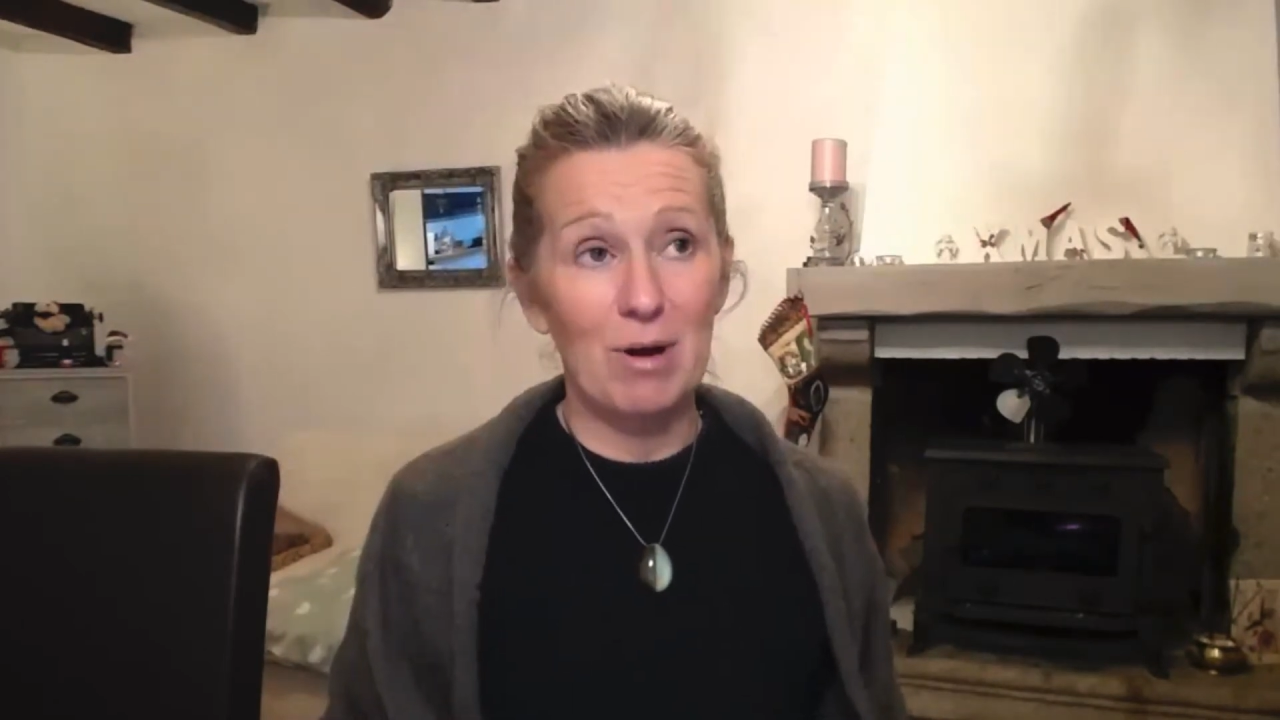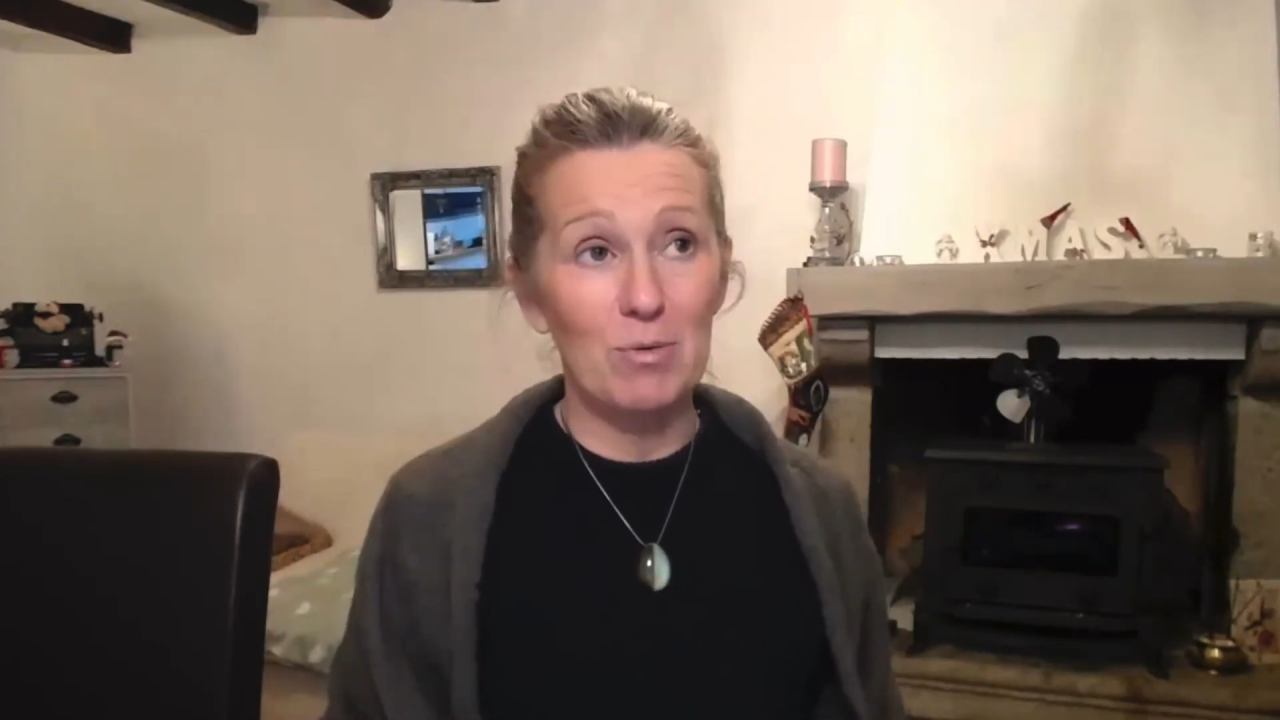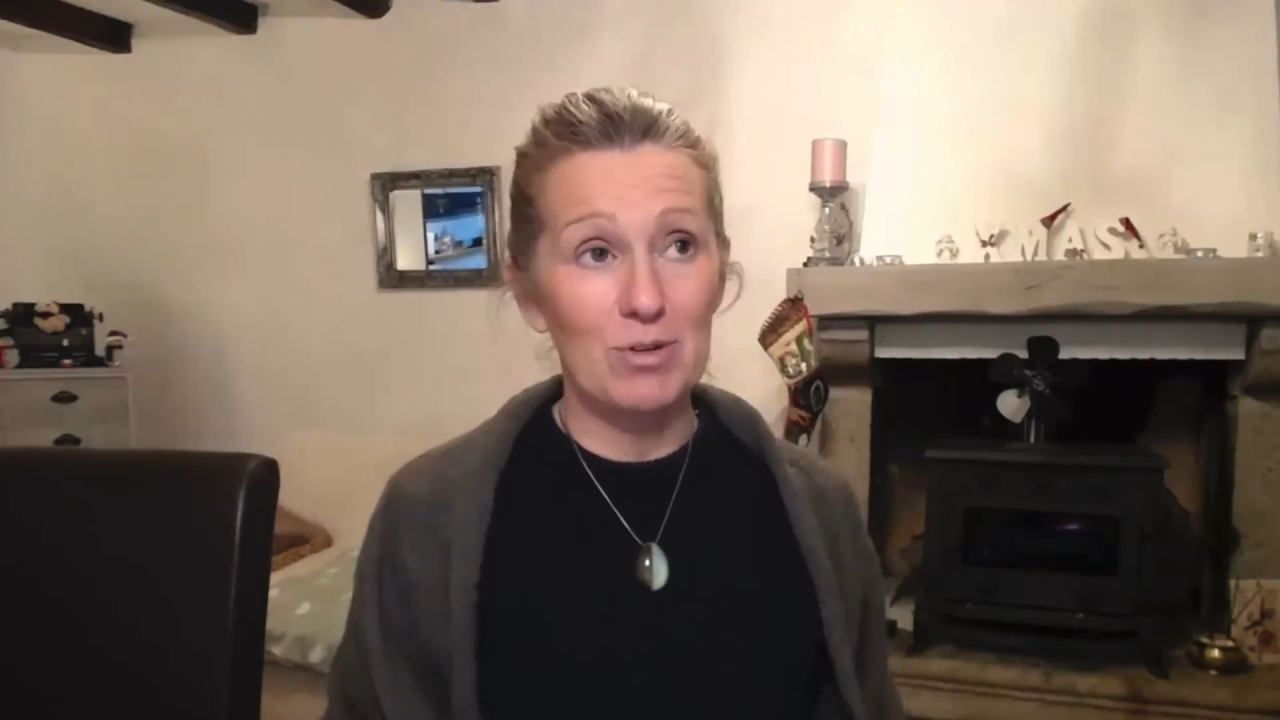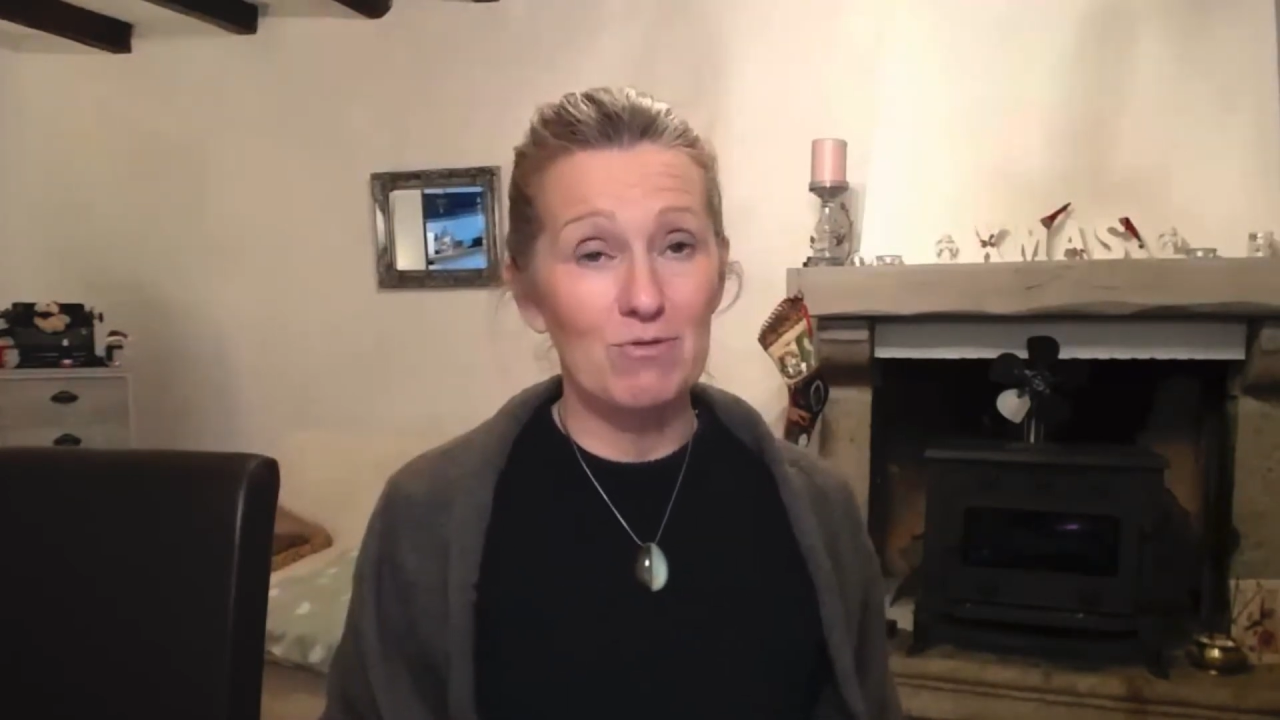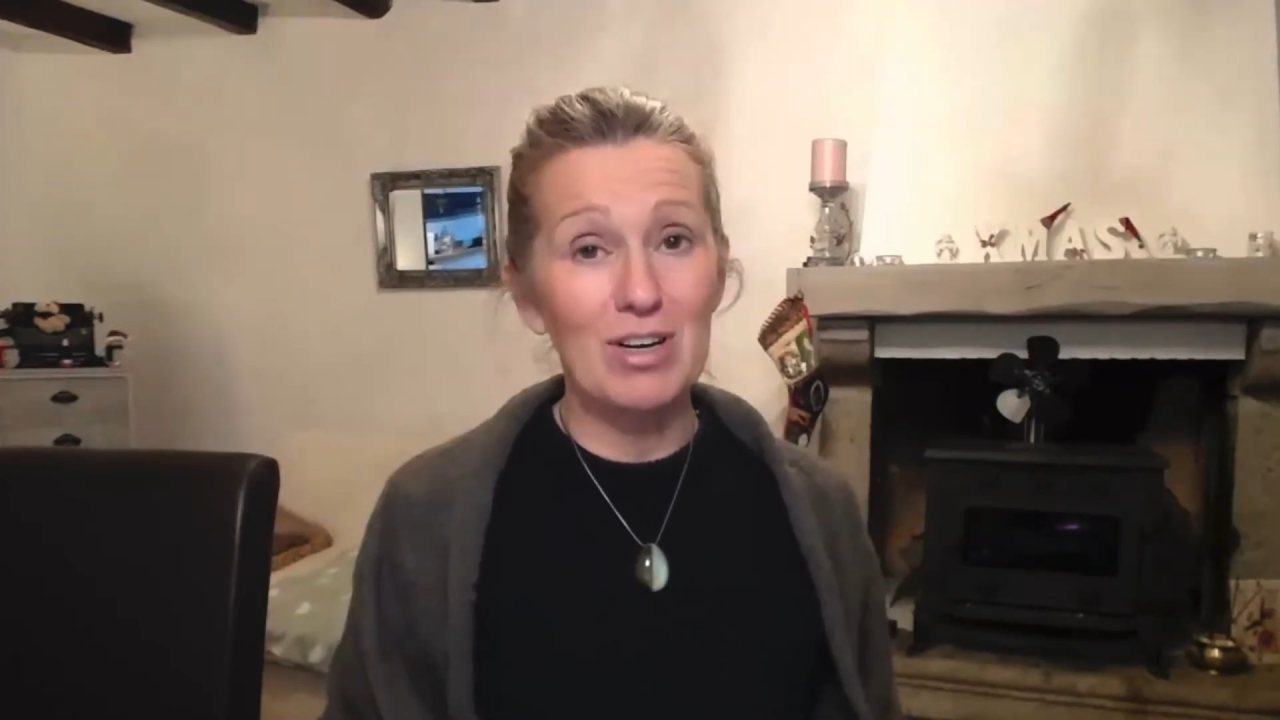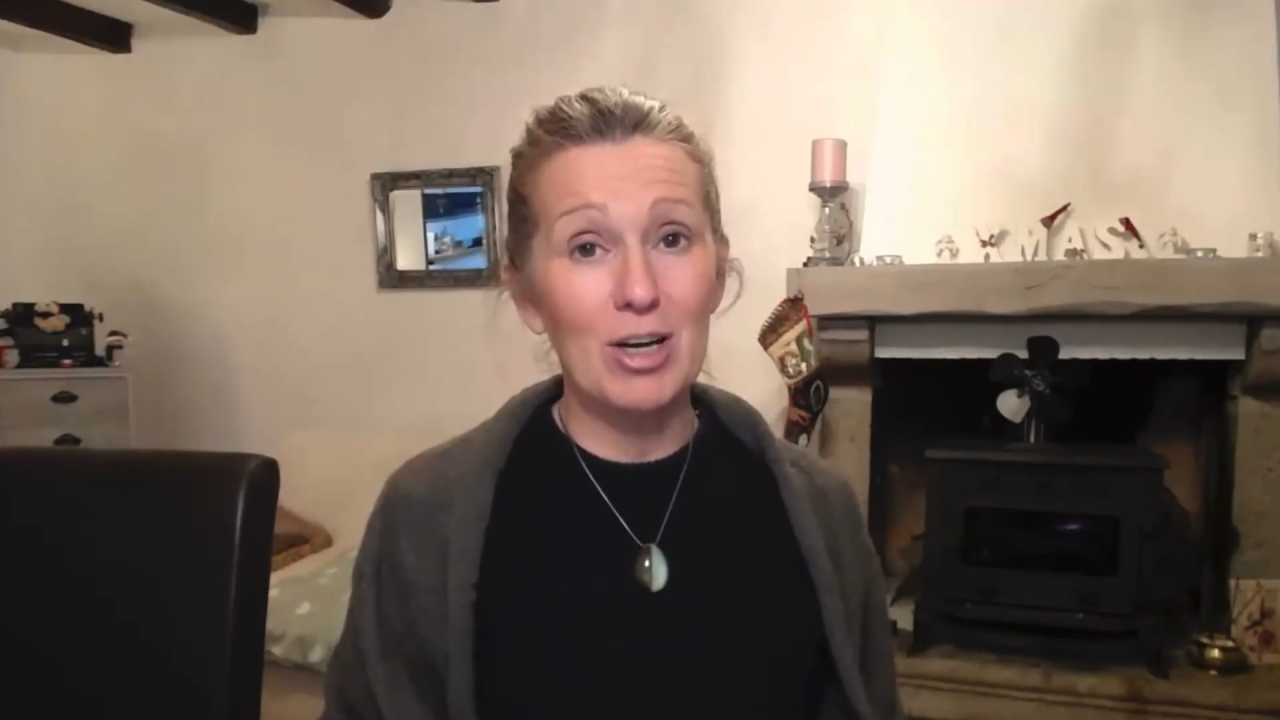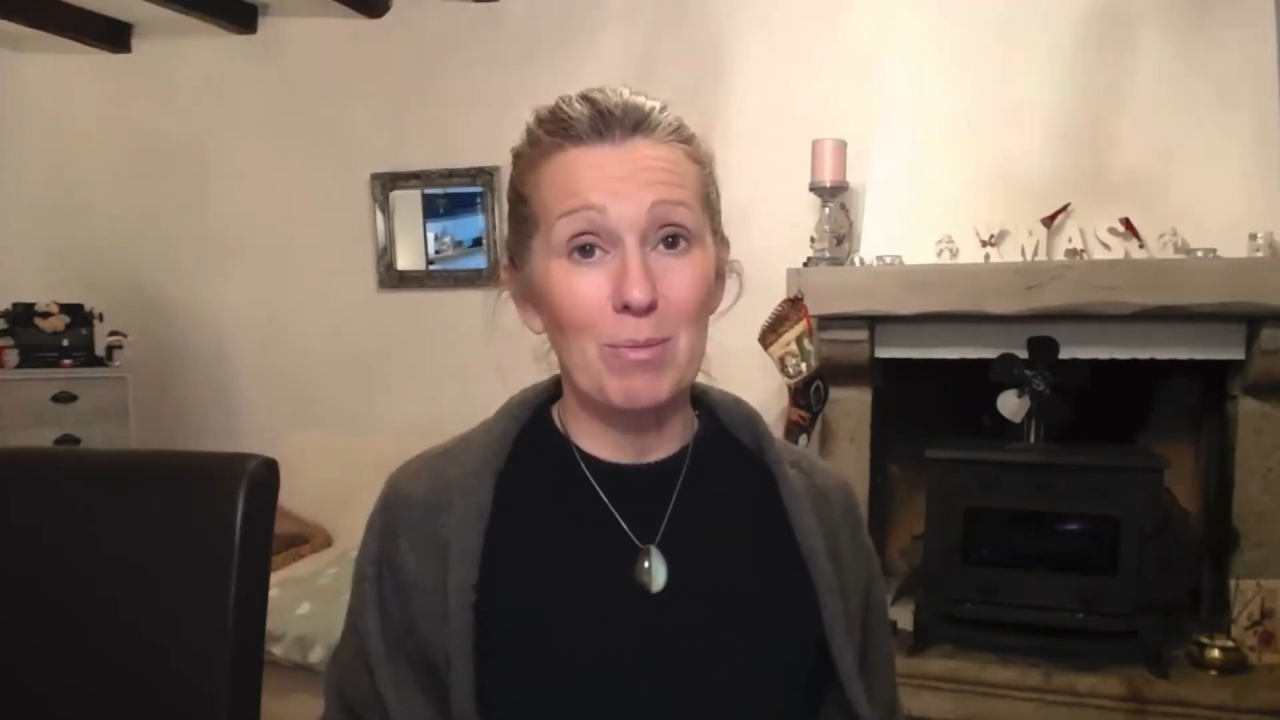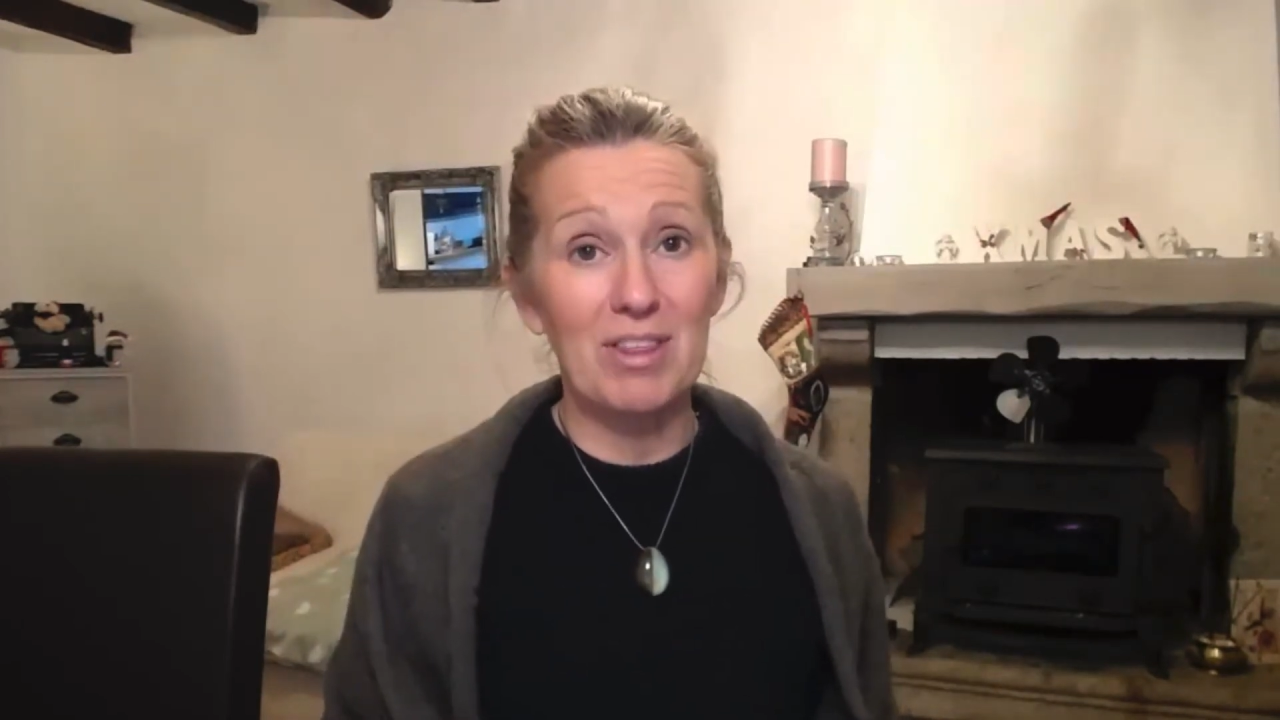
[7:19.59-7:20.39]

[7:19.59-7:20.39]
which really got me